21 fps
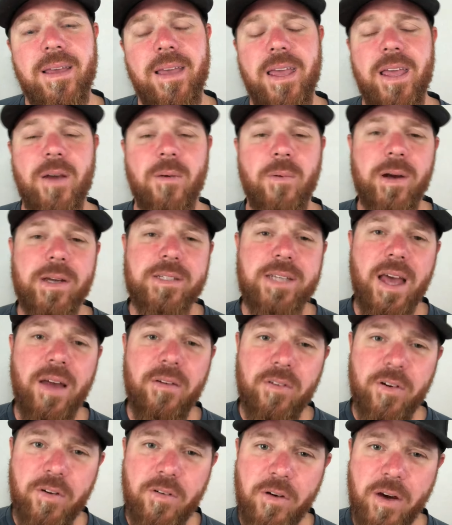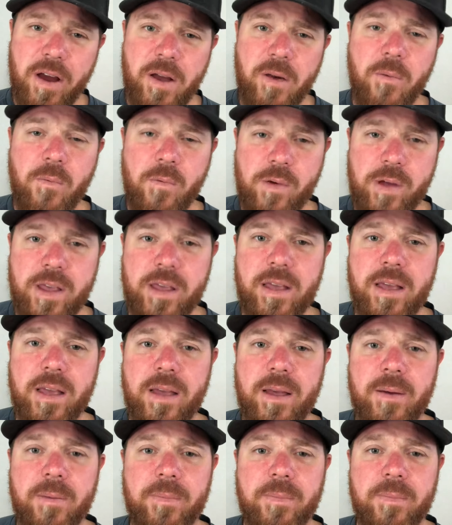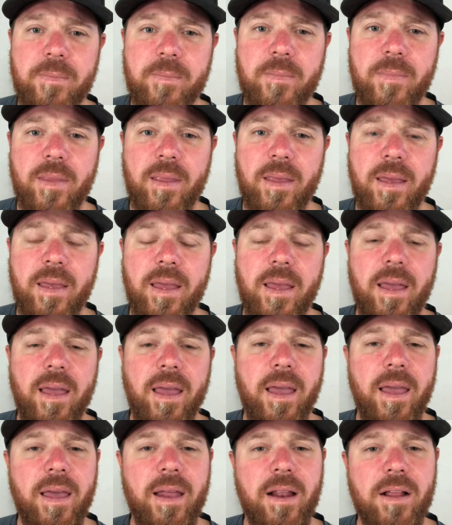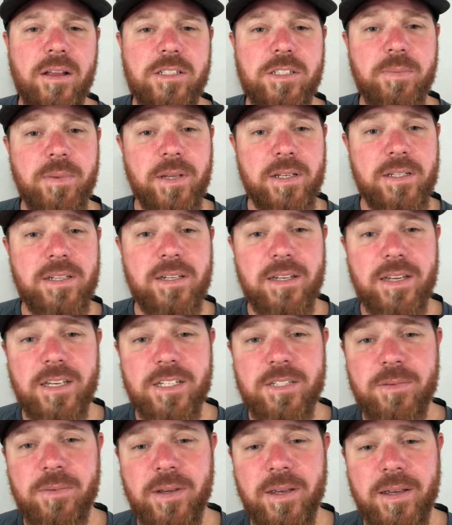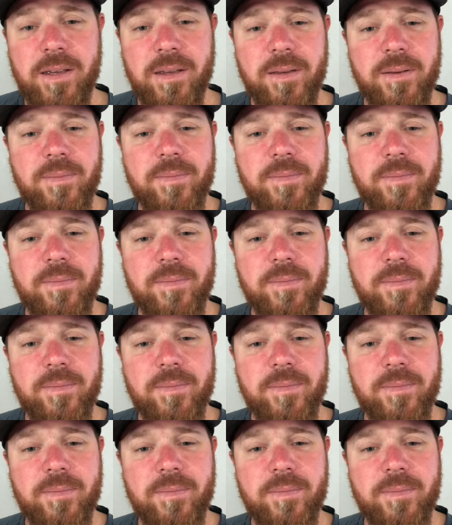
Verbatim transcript: Anyways, have a great week, and I'll speak to you next week.